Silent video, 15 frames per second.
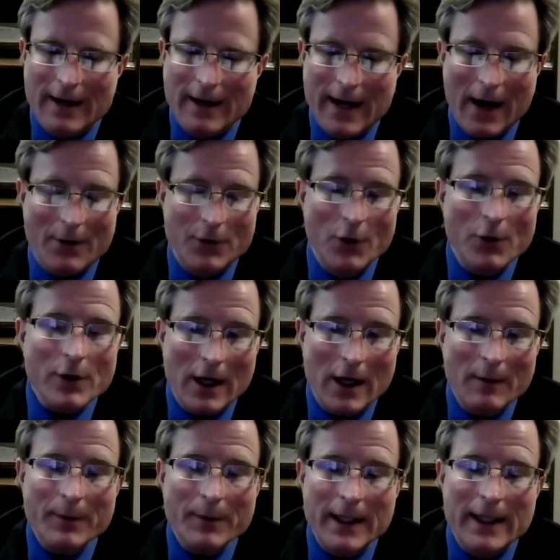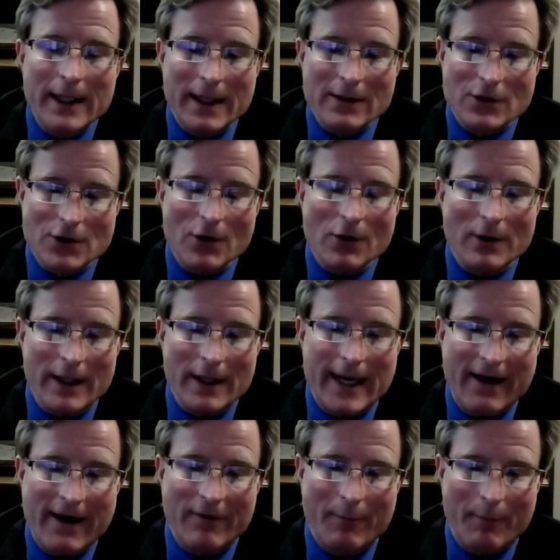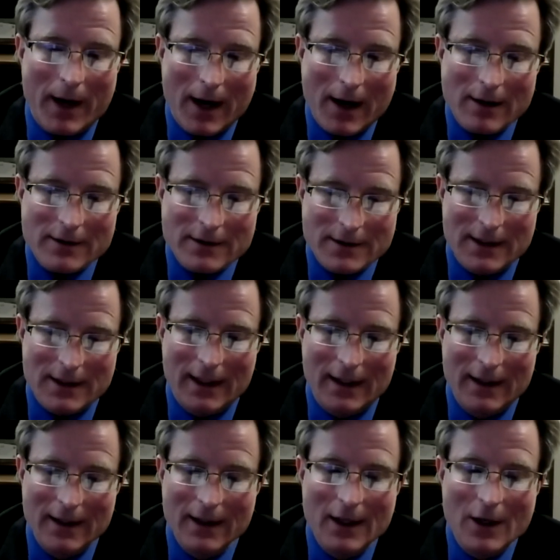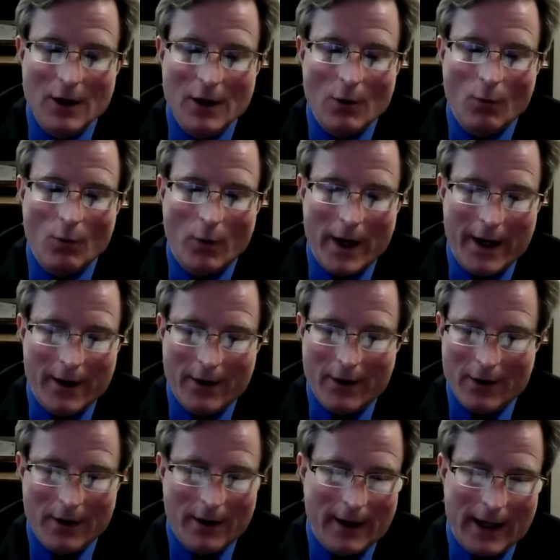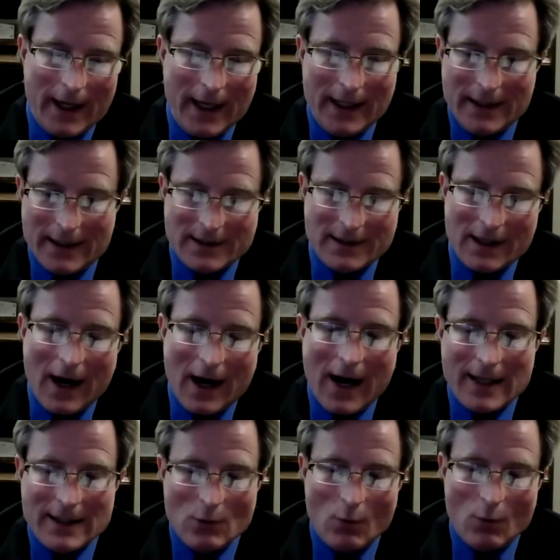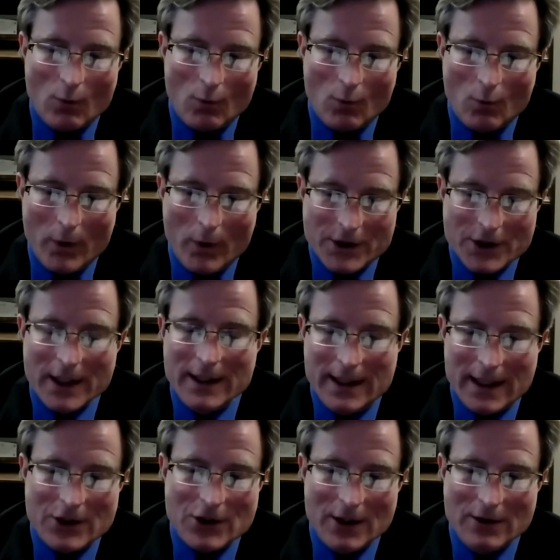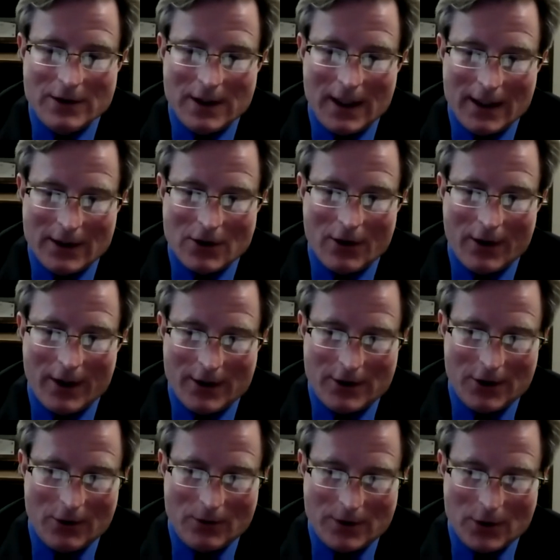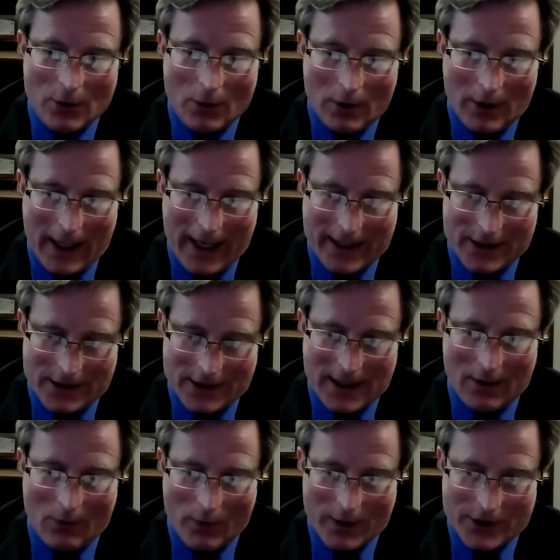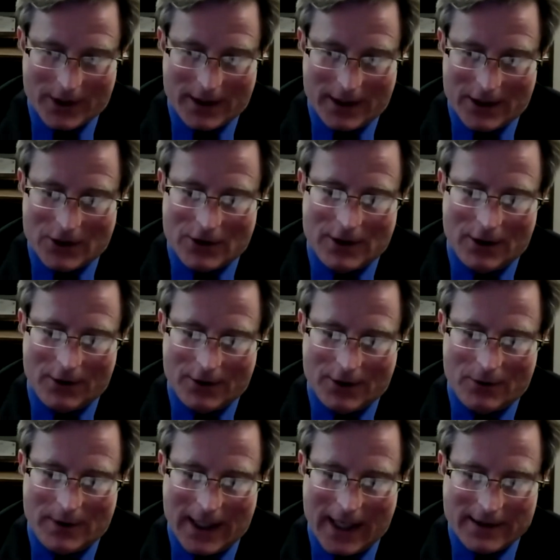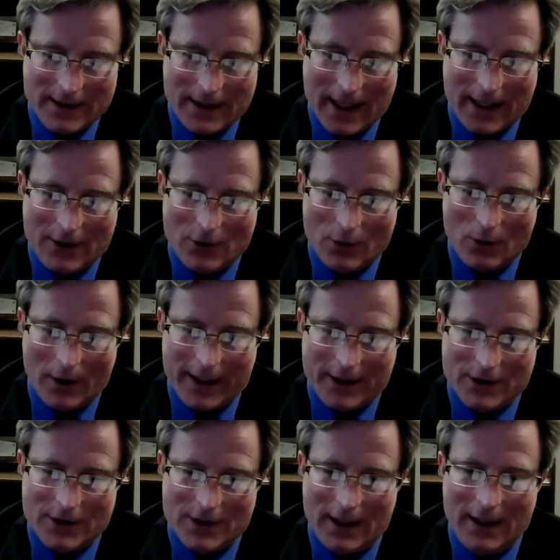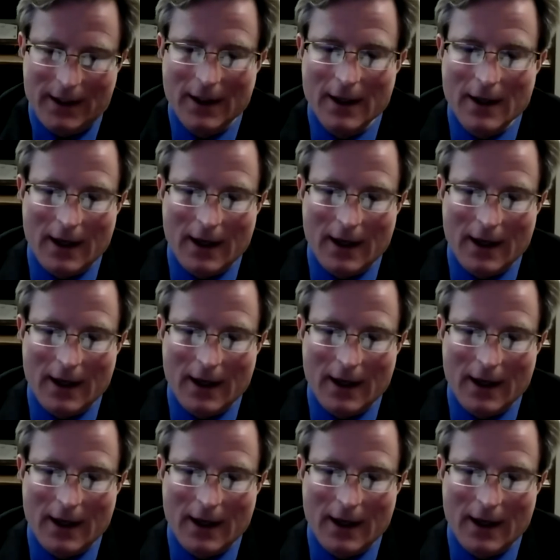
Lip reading: Now, your company can certainly have a policy where it decides which conditions it's going to do dual agency and which conditions it'll do designated dual agency.